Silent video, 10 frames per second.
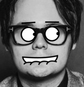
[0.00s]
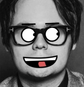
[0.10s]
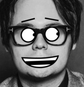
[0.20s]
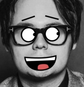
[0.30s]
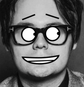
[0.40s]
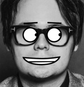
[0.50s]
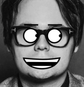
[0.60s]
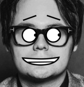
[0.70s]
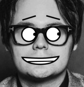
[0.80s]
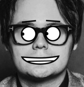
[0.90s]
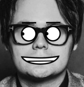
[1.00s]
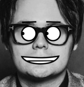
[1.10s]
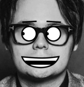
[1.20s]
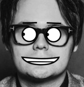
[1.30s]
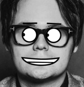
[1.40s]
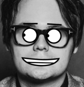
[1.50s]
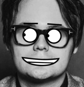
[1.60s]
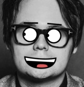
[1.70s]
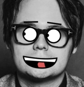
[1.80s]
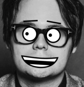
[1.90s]
And the sisters, who are
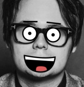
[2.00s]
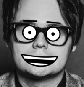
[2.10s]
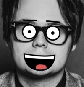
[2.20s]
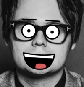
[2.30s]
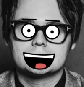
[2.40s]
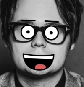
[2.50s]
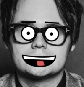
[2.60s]
still kind of hanging out on